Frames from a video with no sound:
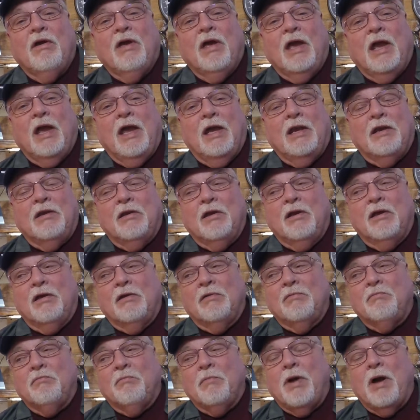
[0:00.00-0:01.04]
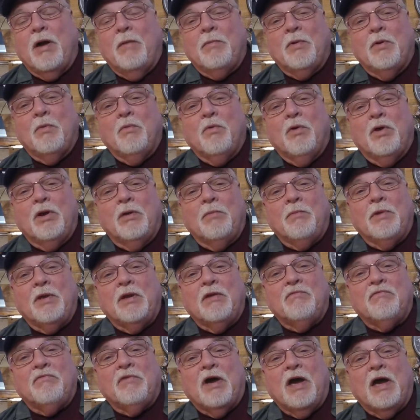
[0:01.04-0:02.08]
and Mama wanted me
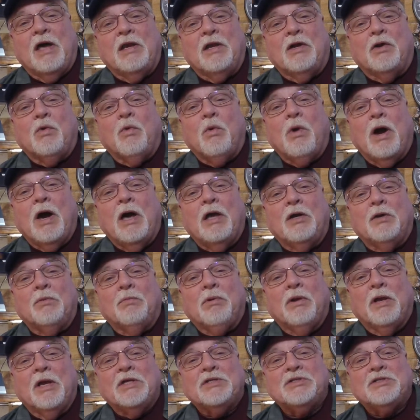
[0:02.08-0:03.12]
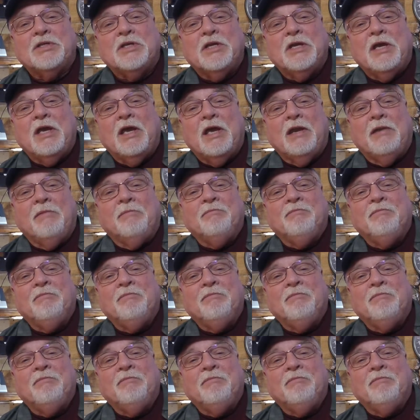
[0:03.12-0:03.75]
to find a quieter place to get.